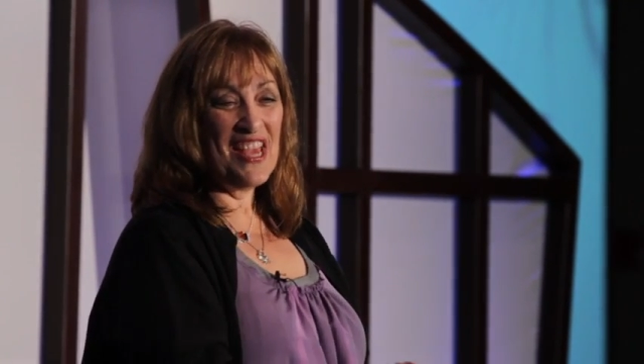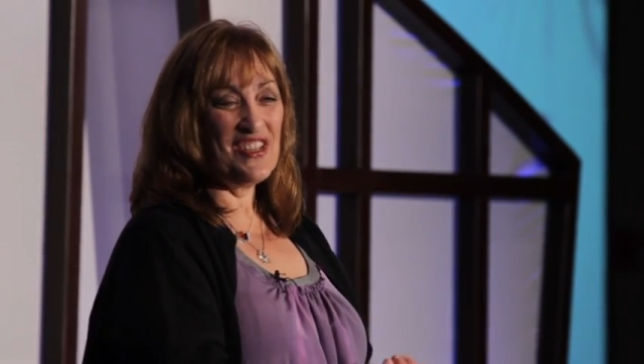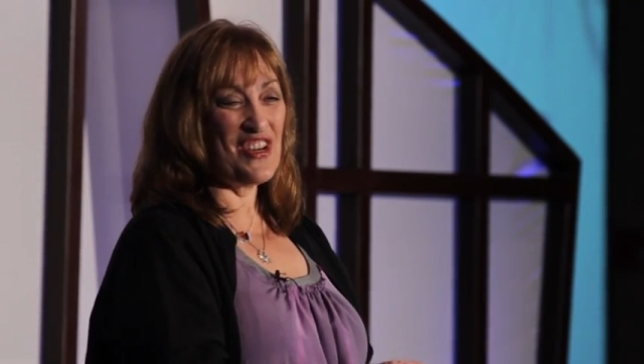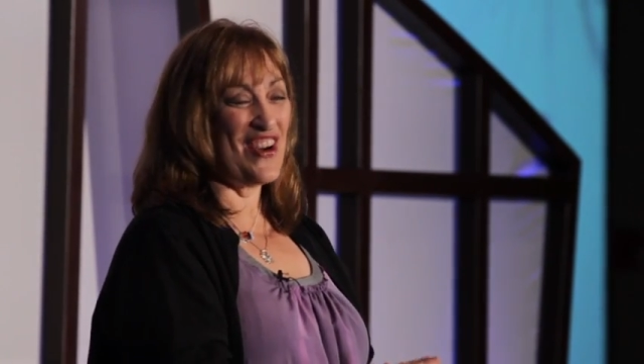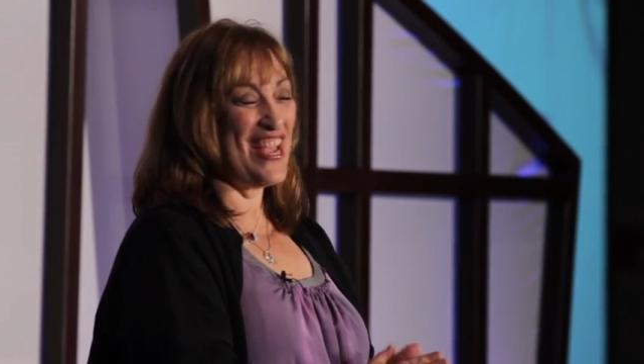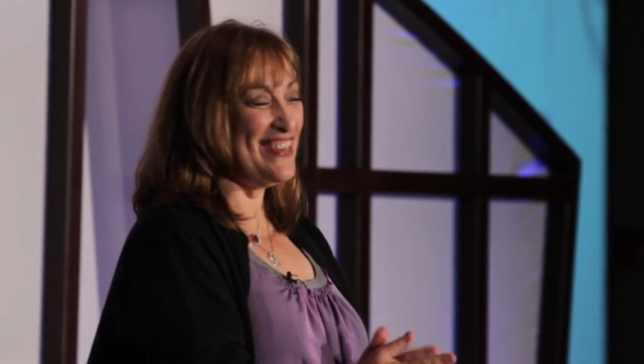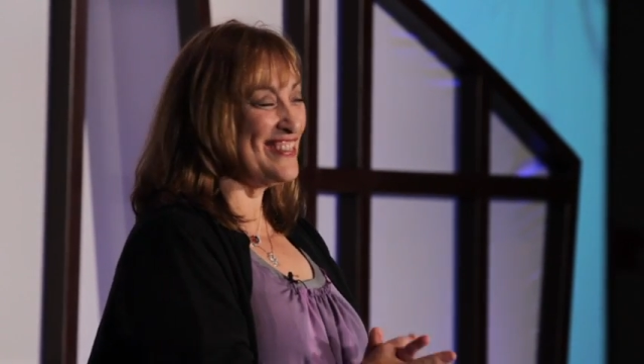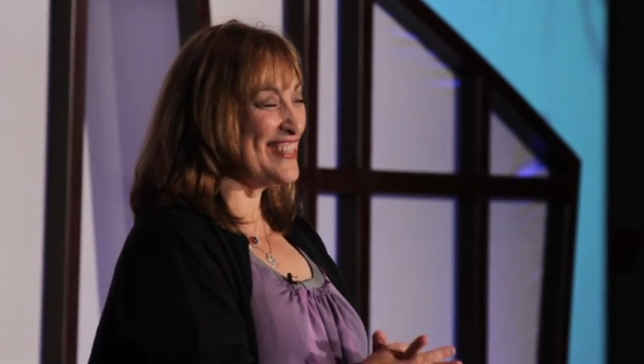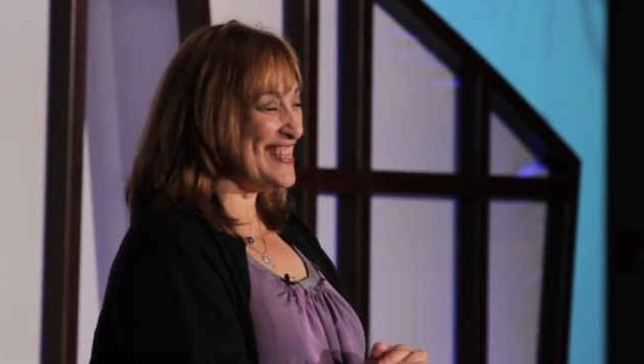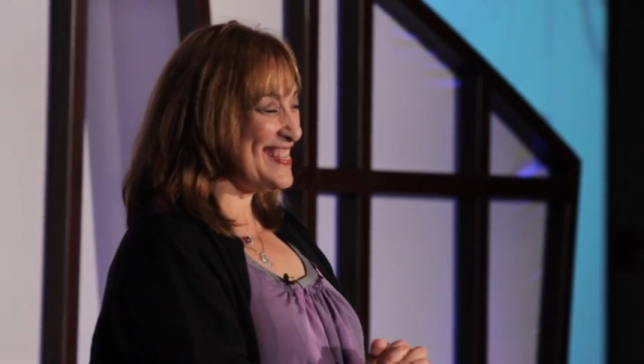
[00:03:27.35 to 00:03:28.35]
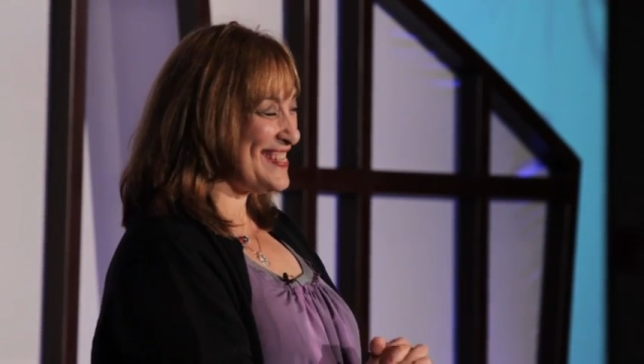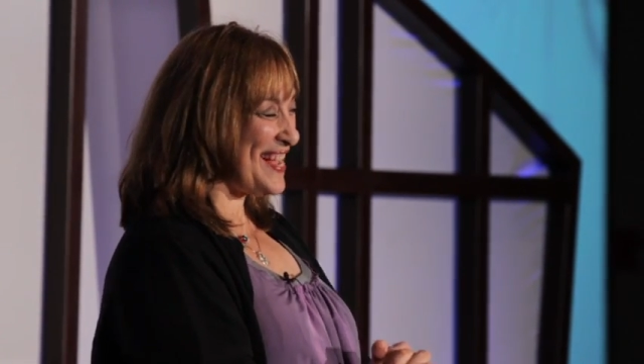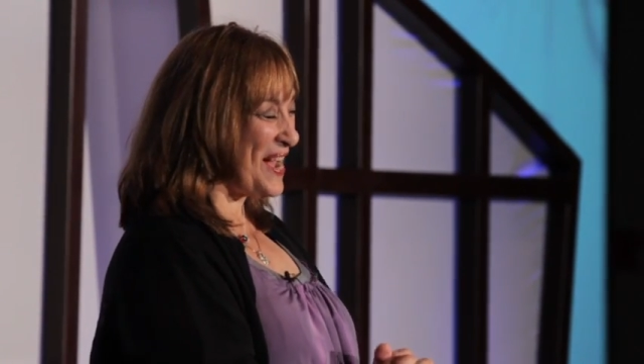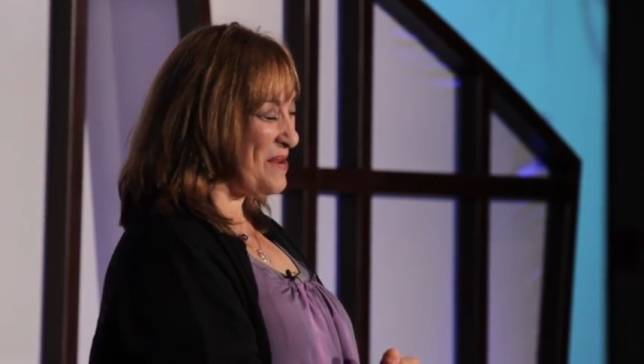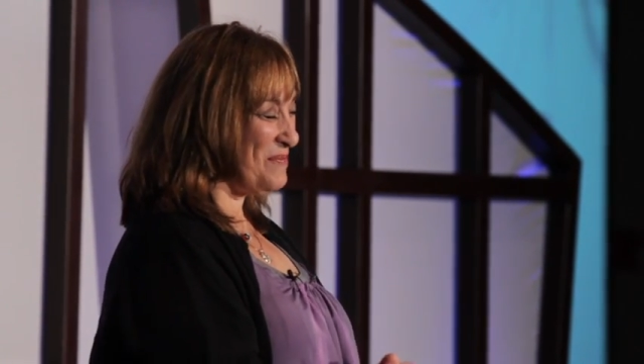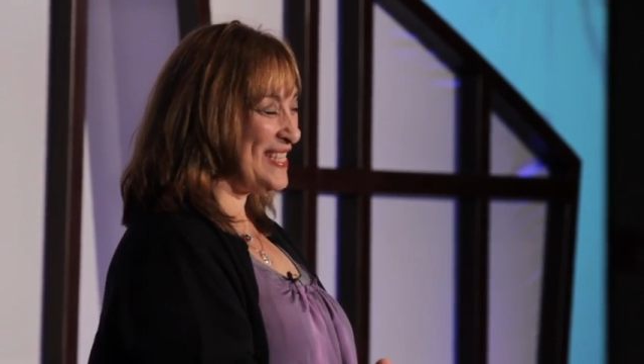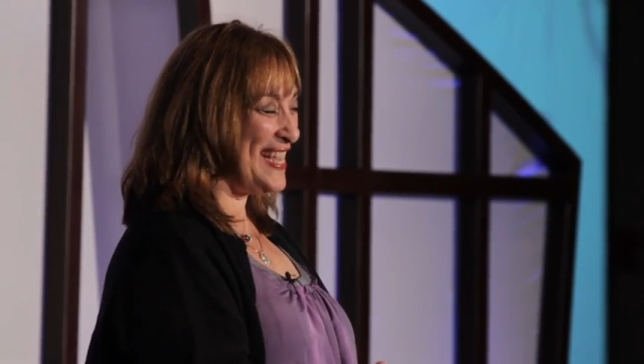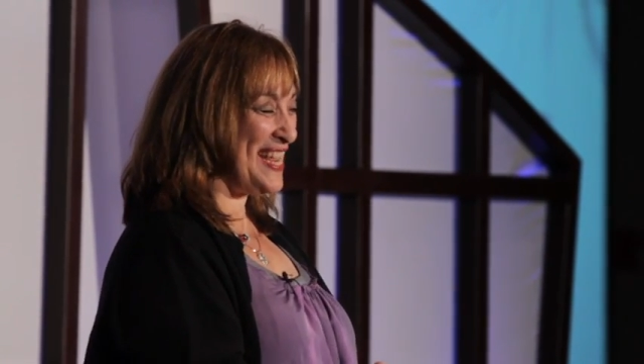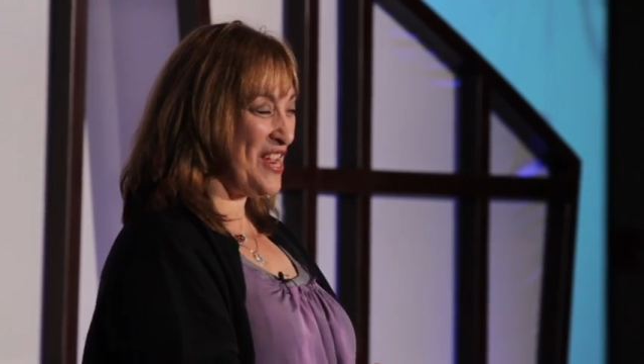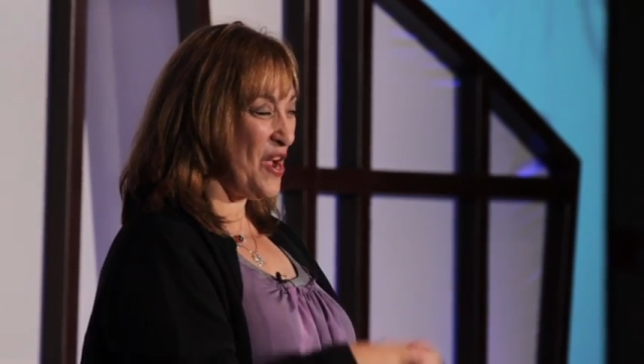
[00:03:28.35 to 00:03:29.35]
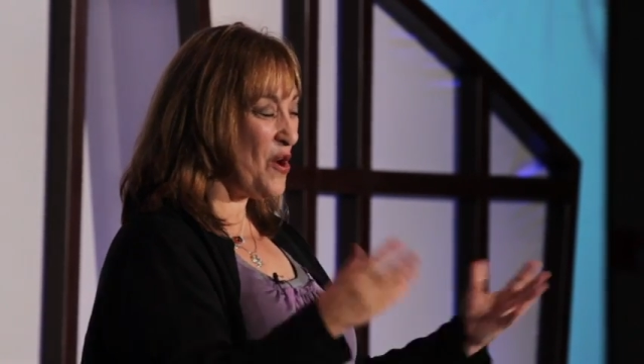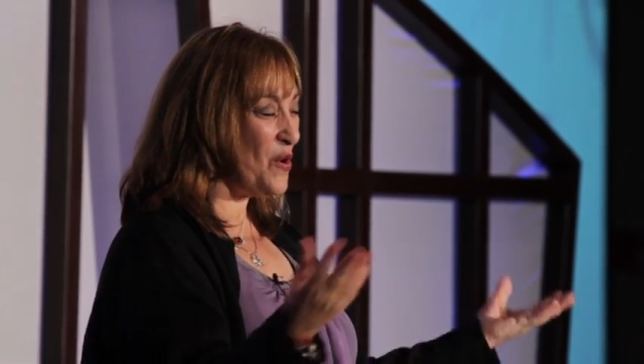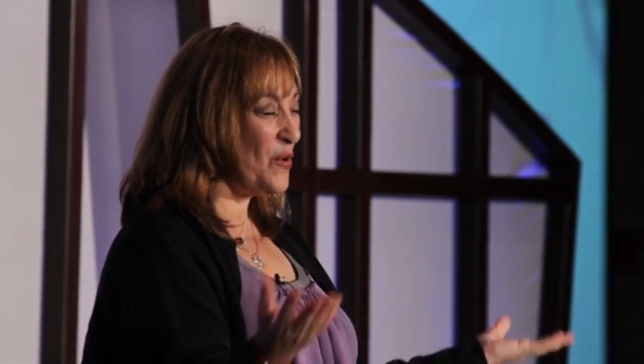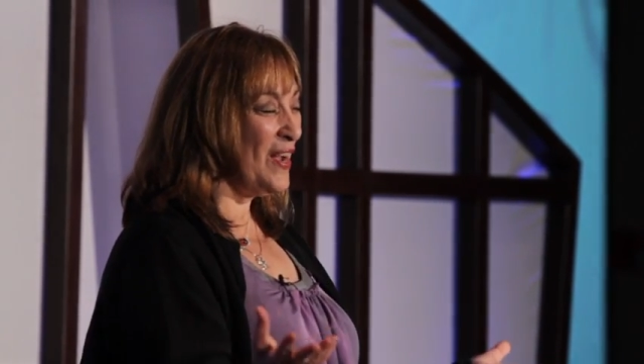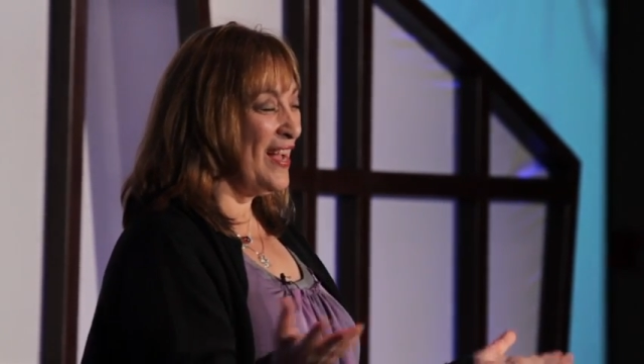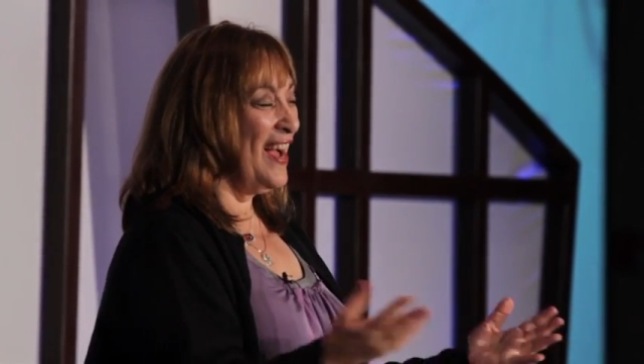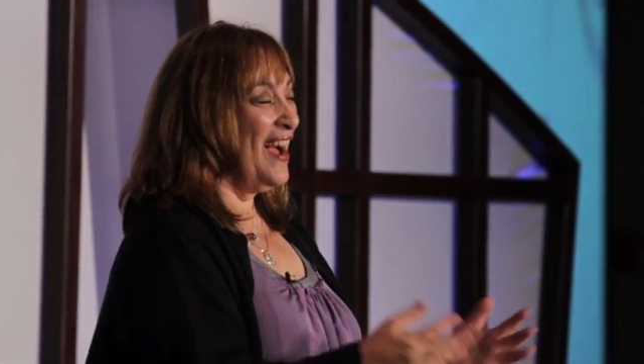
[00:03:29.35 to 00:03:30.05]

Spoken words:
Jerry Hill's CEO